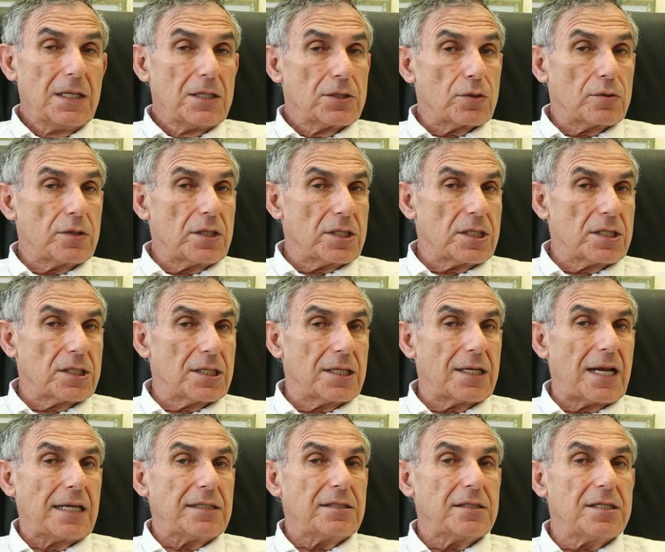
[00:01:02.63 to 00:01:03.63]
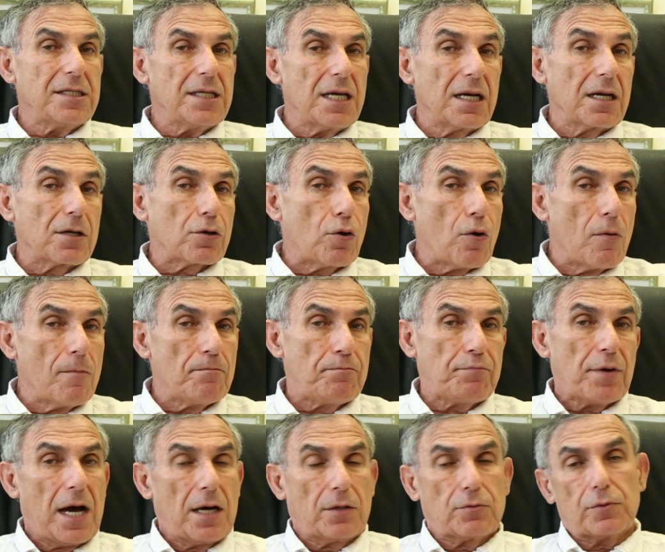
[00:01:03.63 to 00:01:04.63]
So this is an ideal
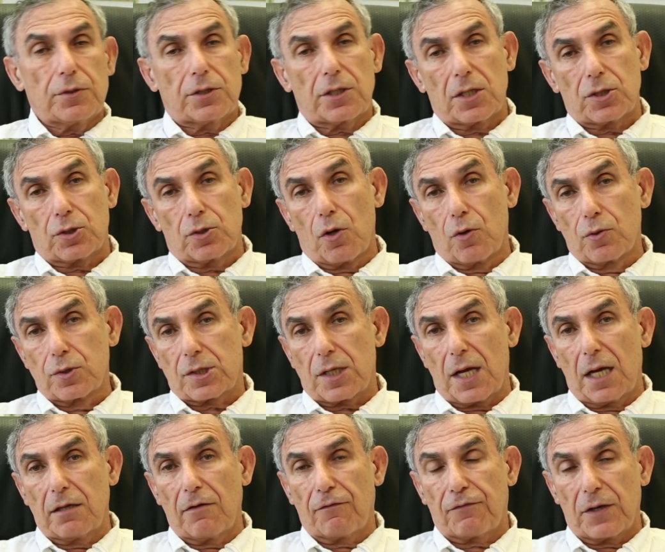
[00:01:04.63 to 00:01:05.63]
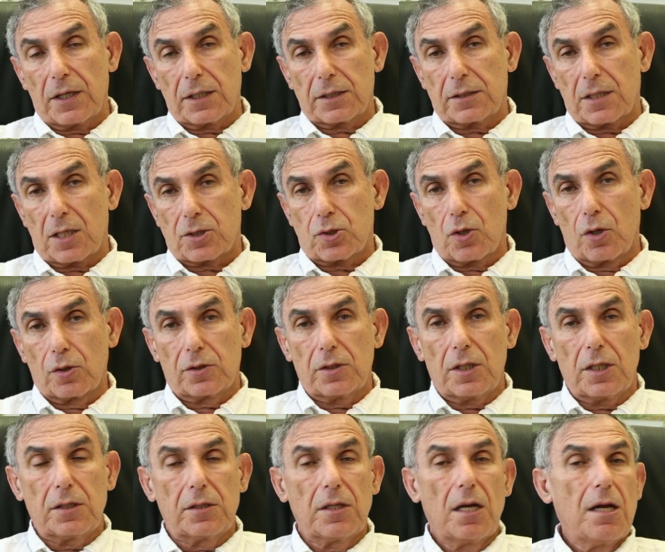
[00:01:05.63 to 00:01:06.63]
compound which has no side effect, does not
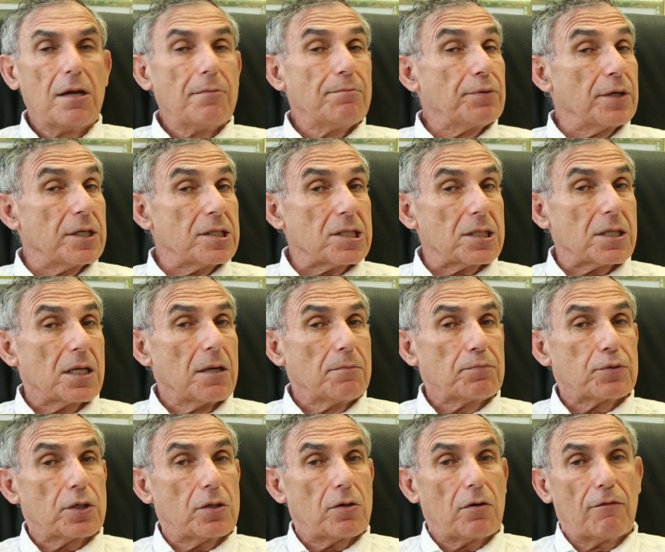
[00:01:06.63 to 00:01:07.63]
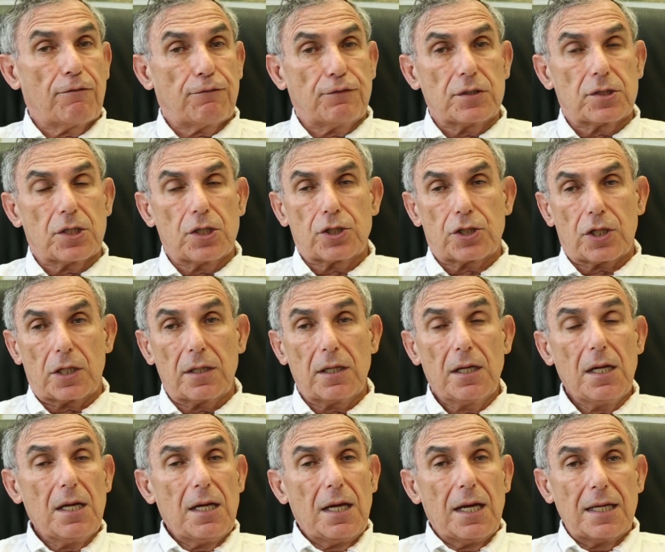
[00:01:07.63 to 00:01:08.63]
need prescription of physician,
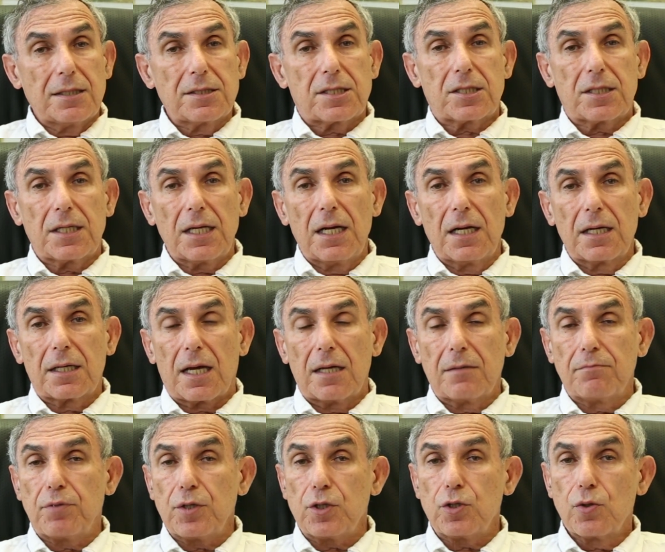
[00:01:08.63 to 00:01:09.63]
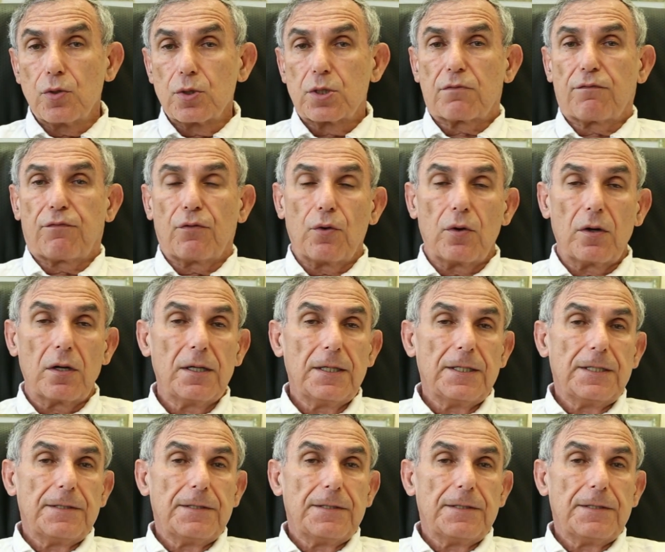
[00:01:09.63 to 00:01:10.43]
and still can be useful